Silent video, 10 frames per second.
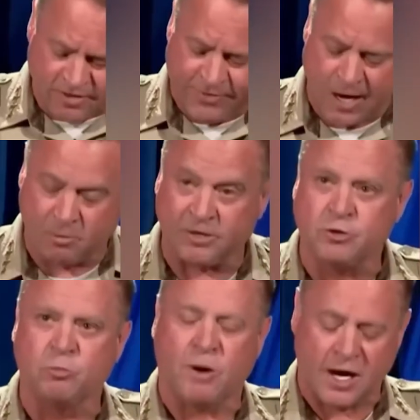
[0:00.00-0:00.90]
years, the
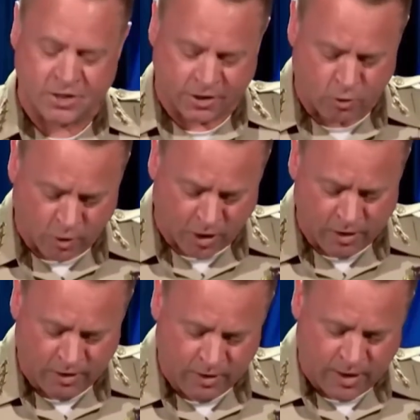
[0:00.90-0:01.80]
family of Tupac
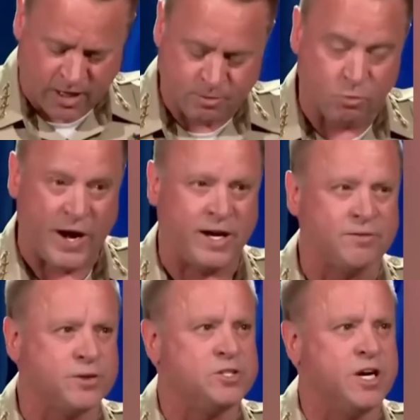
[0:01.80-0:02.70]
Shakur has been
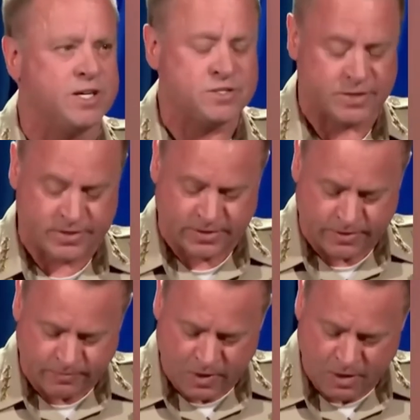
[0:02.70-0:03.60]
waiting for
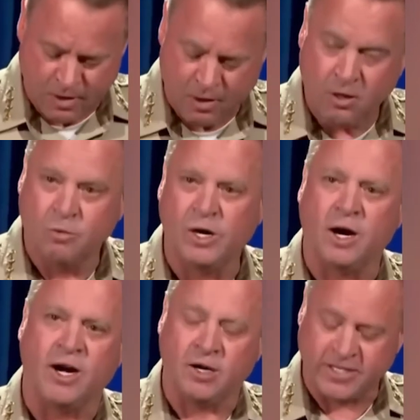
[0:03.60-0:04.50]
justice.
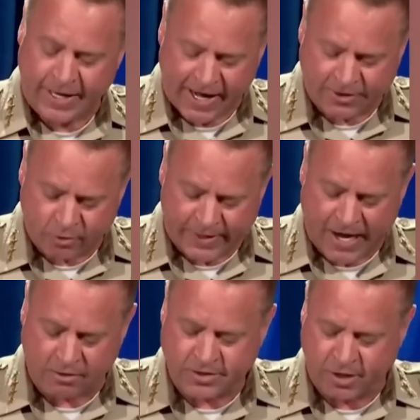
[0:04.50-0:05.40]
We are here today to
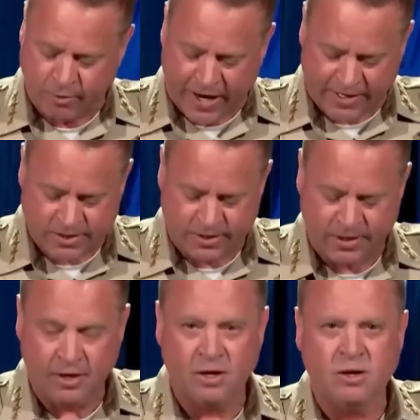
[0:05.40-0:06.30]
announce the
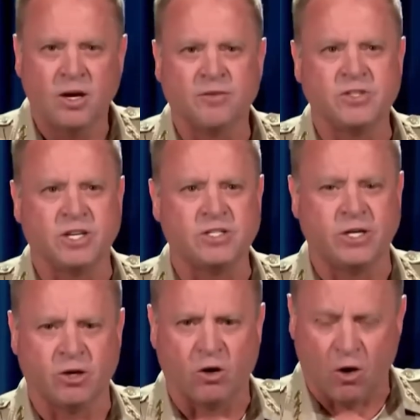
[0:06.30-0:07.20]
arrest of
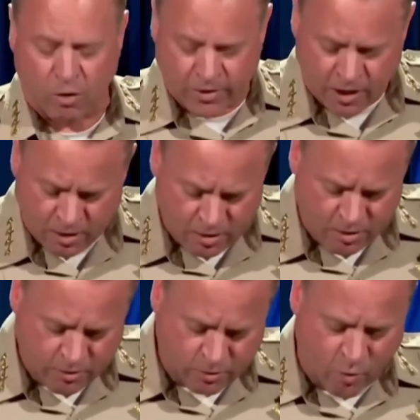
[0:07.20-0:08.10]
60-year-old
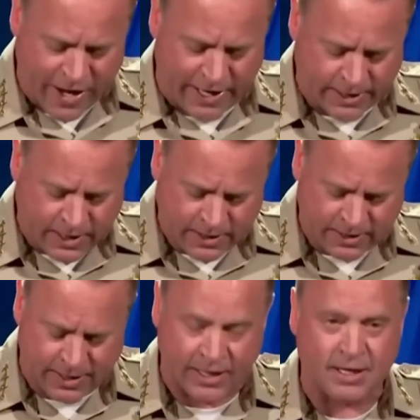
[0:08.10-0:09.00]
Dwayne
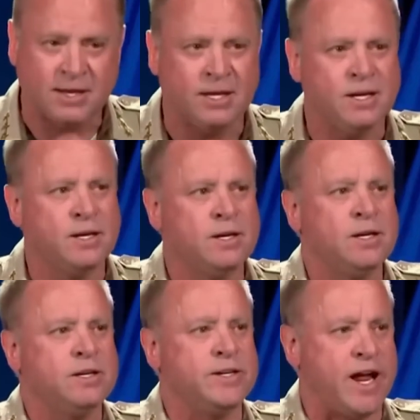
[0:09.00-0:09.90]
Keith
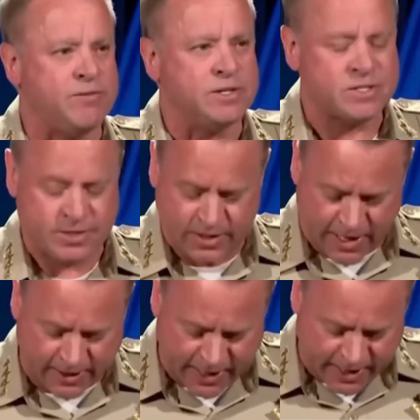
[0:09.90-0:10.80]
Davis,
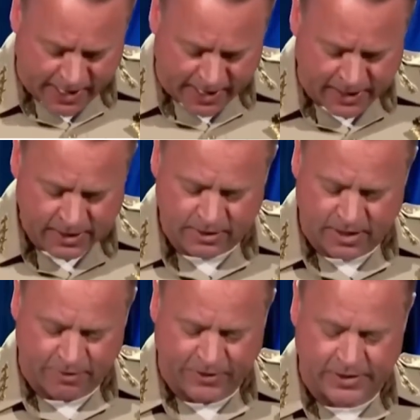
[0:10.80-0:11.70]
aka
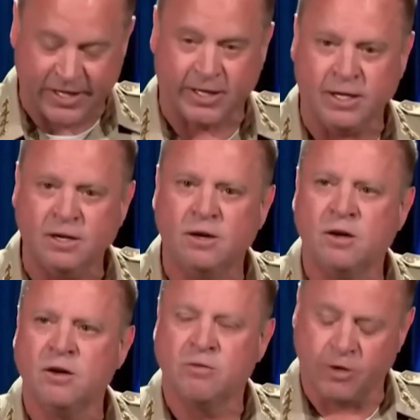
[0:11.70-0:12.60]
Keefe D,
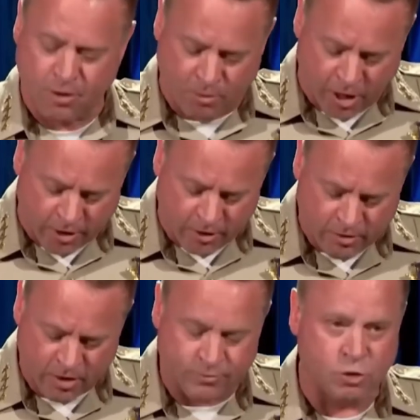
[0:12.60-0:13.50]
for the
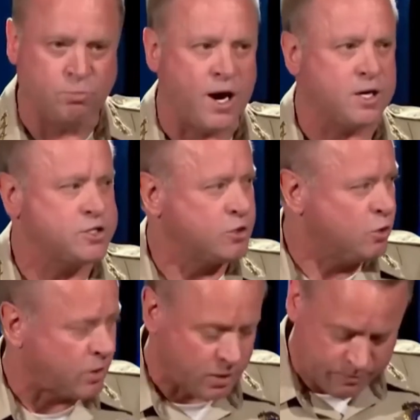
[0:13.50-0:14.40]
murder of Tupac
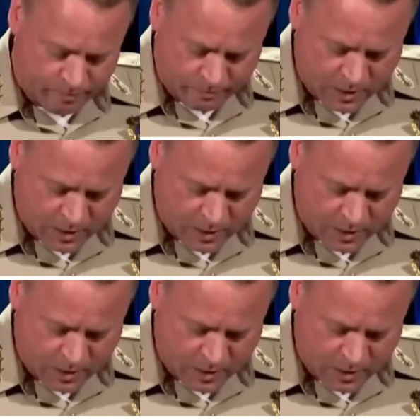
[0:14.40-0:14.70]
Shakur.